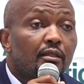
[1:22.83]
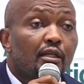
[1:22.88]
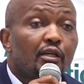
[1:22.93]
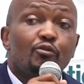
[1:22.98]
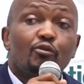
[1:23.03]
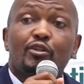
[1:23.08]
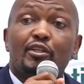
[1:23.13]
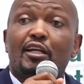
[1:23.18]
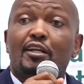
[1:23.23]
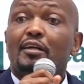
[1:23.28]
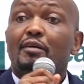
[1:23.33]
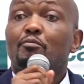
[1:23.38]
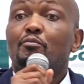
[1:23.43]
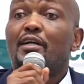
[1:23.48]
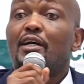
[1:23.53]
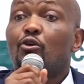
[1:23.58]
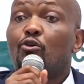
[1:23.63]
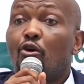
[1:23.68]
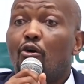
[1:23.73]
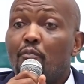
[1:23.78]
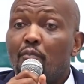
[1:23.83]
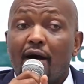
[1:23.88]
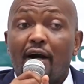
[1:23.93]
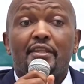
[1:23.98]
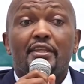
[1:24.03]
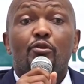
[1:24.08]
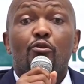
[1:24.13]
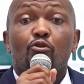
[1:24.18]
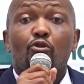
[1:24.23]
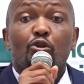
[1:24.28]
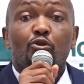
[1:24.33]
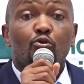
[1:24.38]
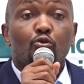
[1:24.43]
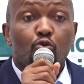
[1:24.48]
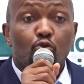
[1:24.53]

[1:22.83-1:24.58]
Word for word: If you tell them Gikomba, they'll go to